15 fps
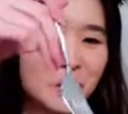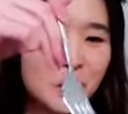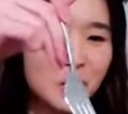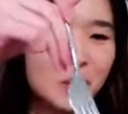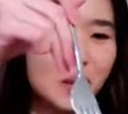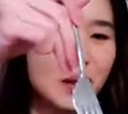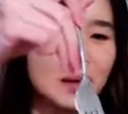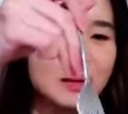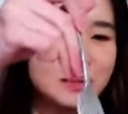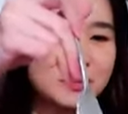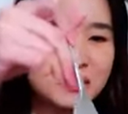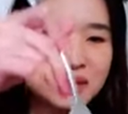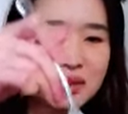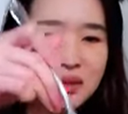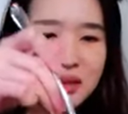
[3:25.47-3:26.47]
Ooh.
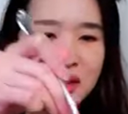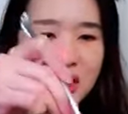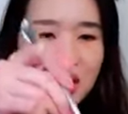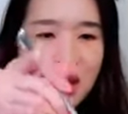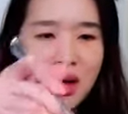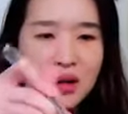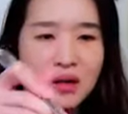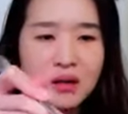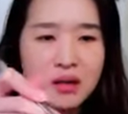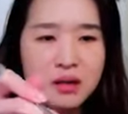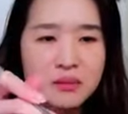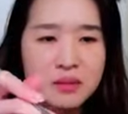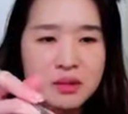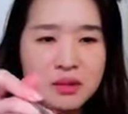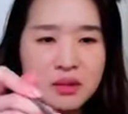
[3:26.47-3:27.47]

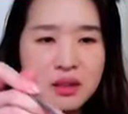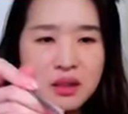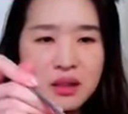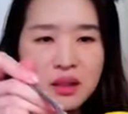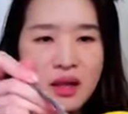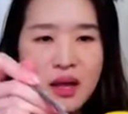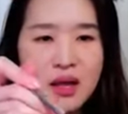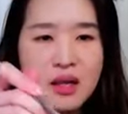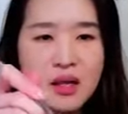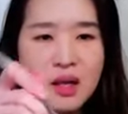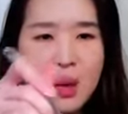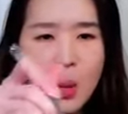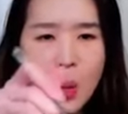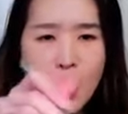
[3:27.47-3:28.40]
I'm gonna eat the egg.